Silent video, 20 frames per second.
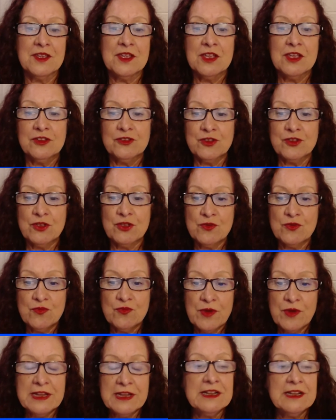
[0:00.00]
So the
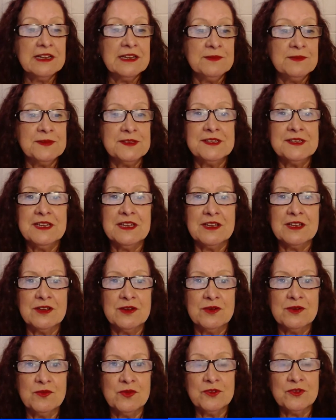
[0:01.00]
red lipstick
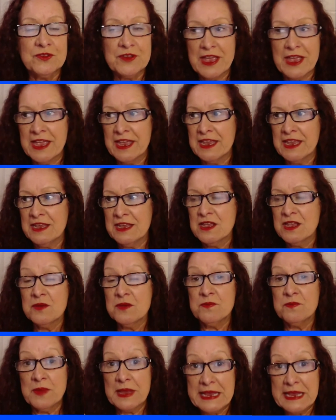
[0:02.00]
was a
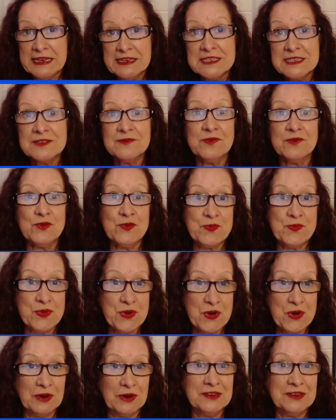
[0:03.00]
peaceful
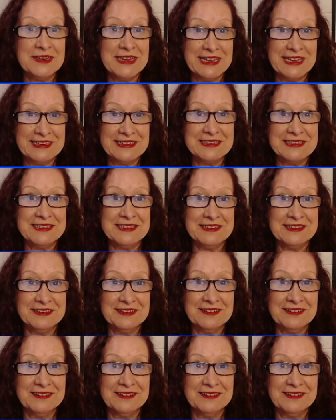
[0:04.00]
protest.